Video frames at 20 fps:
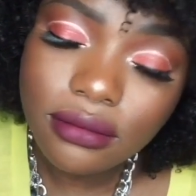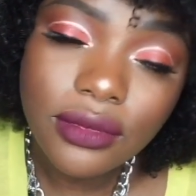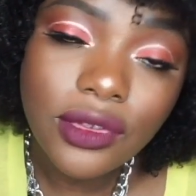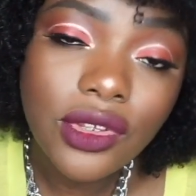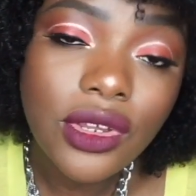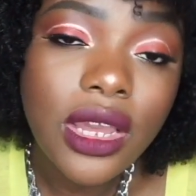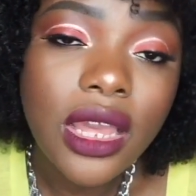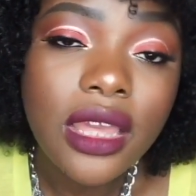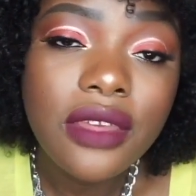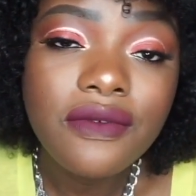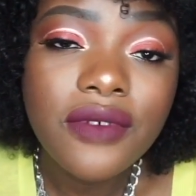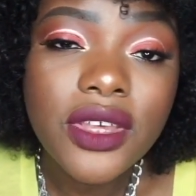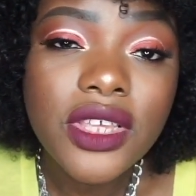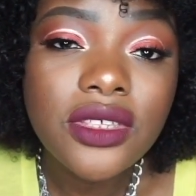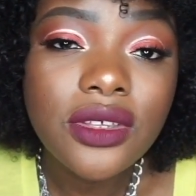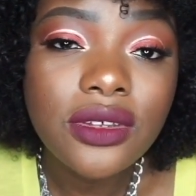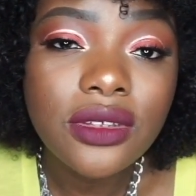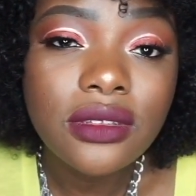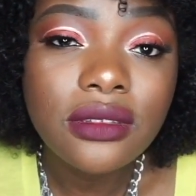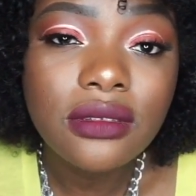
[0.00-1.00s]
you can
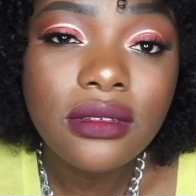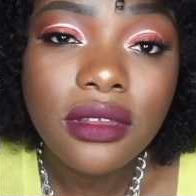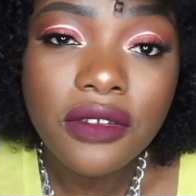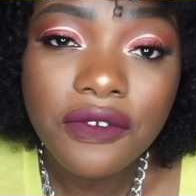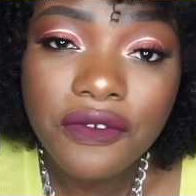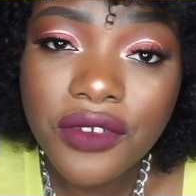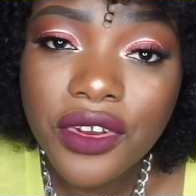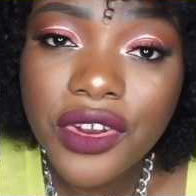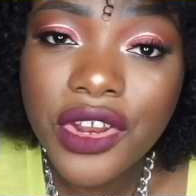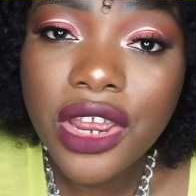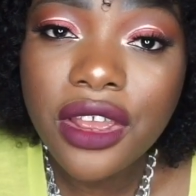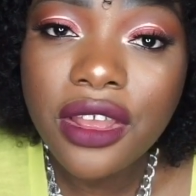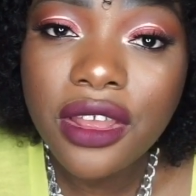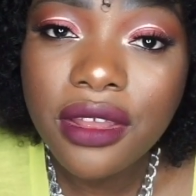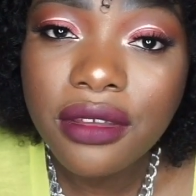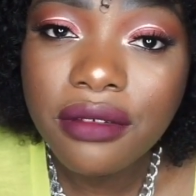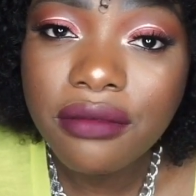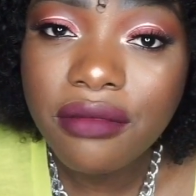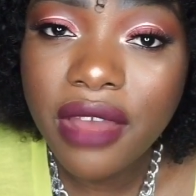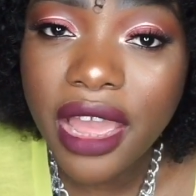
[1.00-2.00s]
invest on a very
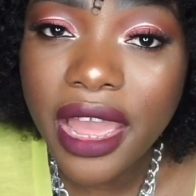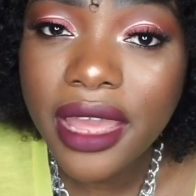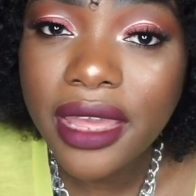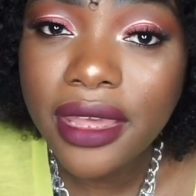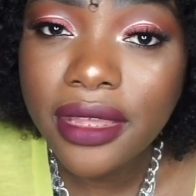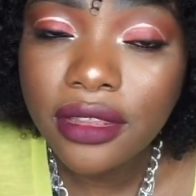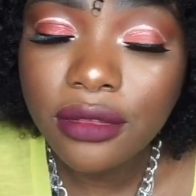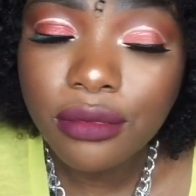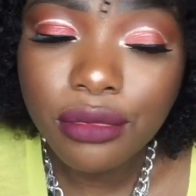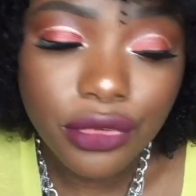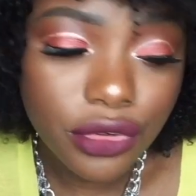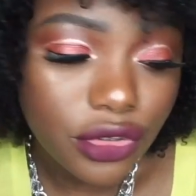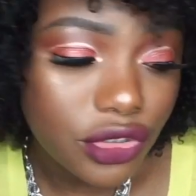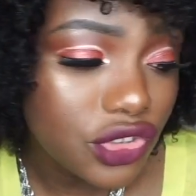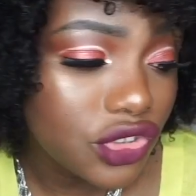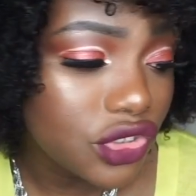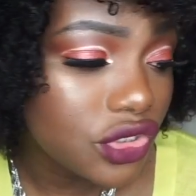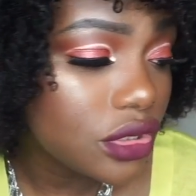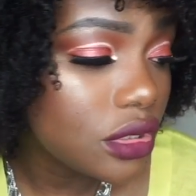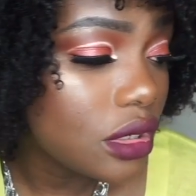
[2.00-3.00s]
high-end
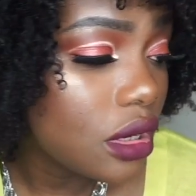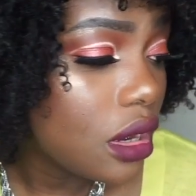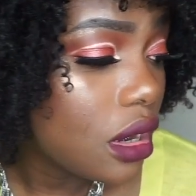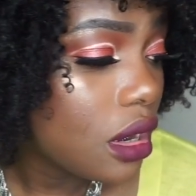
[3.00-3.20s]
brush